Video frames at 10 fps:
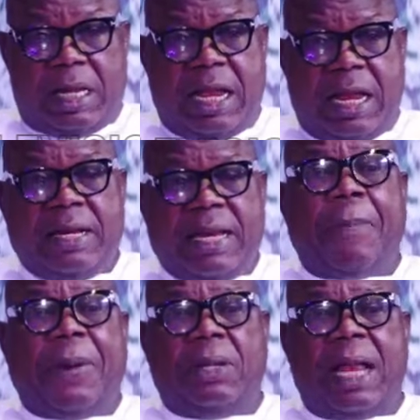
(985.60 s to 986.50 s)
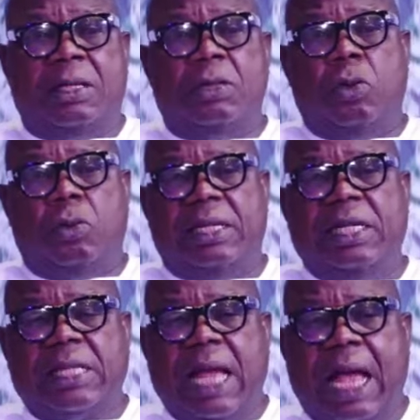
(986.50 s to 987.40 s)
in that particular
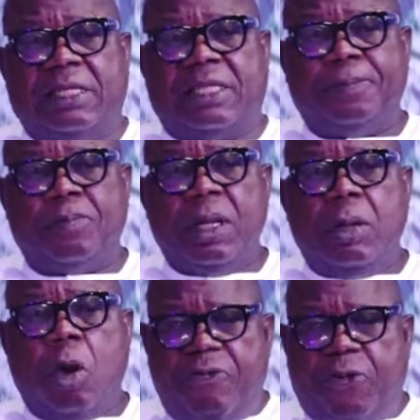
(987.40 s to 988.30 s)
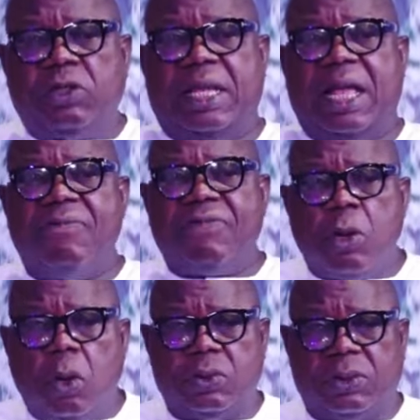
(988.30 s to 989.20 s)
instance, of course, they have the
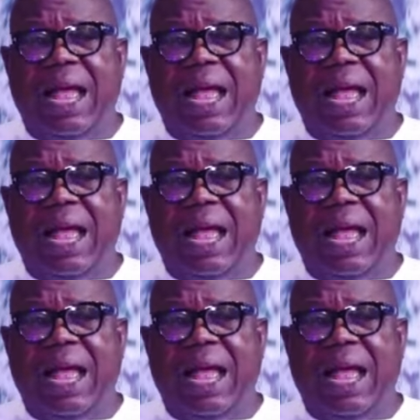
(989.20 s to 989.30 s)
locus.